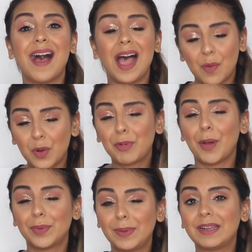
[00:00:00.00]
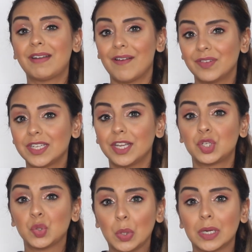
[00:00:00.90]
I would probably
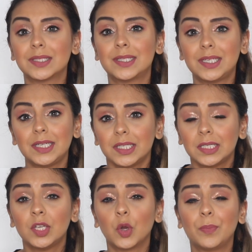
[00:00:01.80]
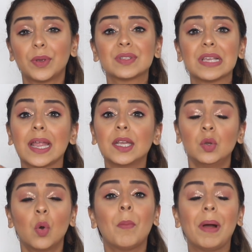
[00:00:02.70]
gravitate towards the TTDO because I
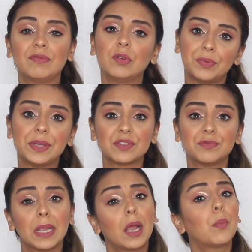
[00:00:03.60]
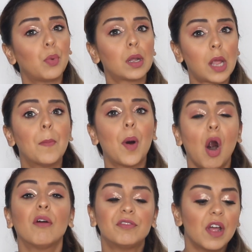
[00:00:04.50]
know my full face of makeup will come
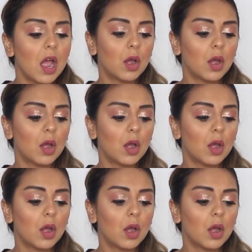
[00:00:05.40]
off.